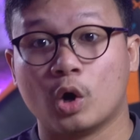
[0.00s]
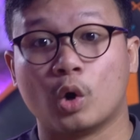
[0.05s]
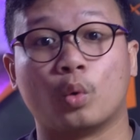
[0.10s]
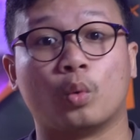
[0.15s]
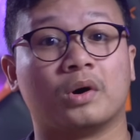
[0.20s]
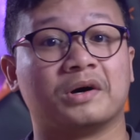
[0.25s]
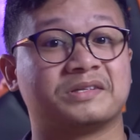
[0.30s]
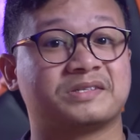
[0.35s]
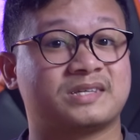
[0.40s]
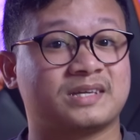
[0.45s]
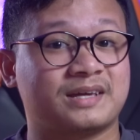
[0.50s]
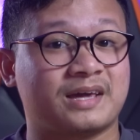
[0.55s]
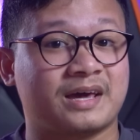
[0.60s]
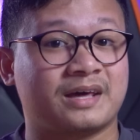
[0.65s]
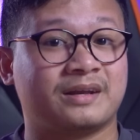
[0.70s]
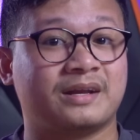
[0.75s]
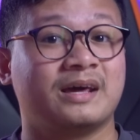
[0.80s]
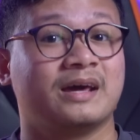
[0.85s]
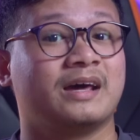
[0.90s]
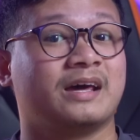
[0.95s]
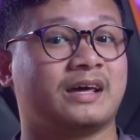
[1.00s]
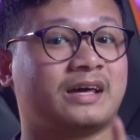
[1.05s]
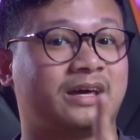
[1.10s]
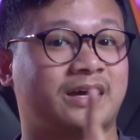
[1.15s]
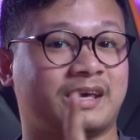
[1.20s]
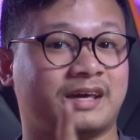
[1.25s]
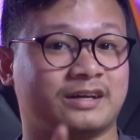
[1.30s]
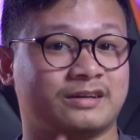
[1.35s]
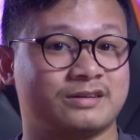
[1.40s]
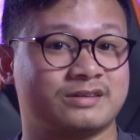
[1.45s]
Once again,
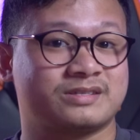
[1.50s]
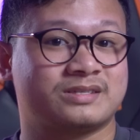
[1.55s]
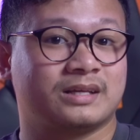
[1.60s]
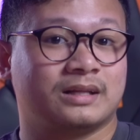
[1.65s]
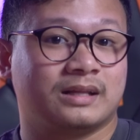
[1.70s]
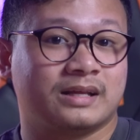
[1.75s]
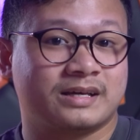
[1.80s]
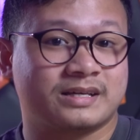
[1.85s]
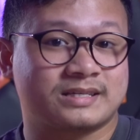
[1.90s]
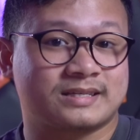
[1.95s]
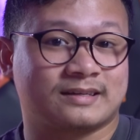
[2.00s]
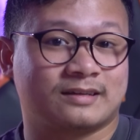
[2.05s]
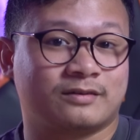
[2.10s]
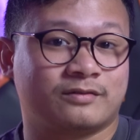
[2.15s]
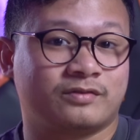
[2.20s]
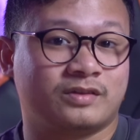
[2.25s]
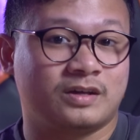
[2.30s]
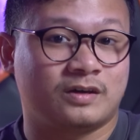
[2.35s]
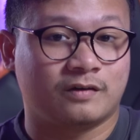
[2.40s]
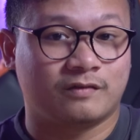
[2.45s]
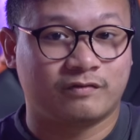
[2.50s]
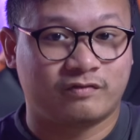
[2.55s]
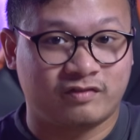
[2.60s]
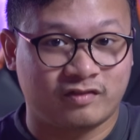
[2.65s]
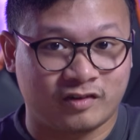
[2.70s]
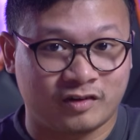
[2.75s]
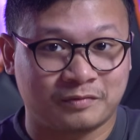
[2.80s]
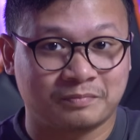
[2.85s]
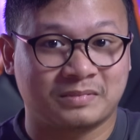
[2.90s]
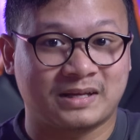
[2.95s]
here's the list of the
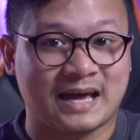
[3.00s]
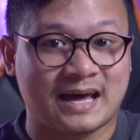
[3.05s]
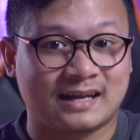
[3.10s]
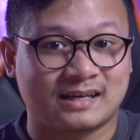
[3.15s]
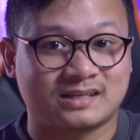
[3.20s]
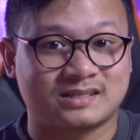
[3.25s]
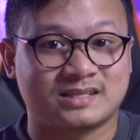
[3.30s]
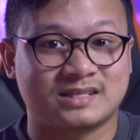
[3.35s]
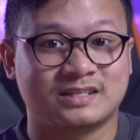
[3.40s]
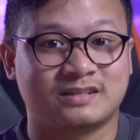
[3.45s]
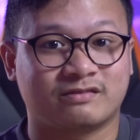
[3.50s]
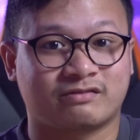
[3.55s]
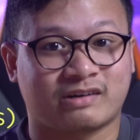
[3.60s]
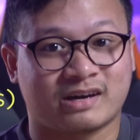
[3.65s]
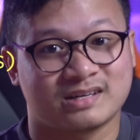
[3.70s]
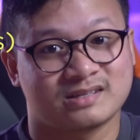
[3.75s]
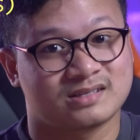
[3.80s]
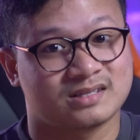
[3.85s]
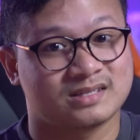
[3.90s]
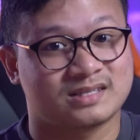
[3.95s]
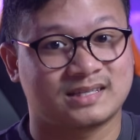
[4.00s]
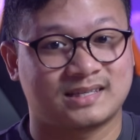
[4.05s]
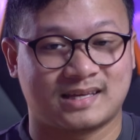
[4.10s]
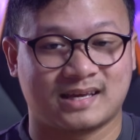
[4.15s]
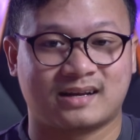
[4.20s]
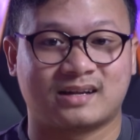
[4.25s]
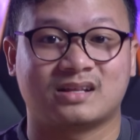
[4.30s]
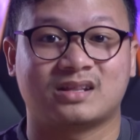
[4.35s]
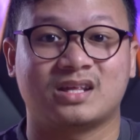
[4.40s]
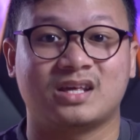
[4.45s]
confirmed Galaxy devices
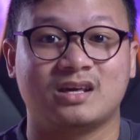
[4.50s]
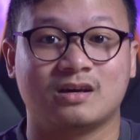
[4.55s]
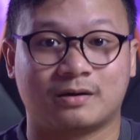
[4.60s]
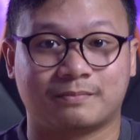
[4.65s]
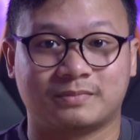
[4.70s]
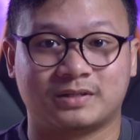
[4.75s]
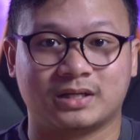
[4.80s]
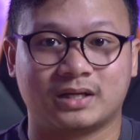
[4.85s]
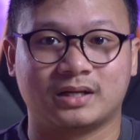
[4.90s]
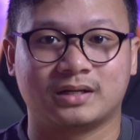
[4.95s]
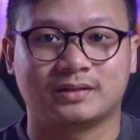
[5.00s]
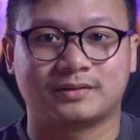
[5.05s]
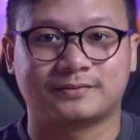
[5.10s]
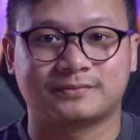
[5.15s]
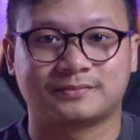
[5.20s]
getting the update.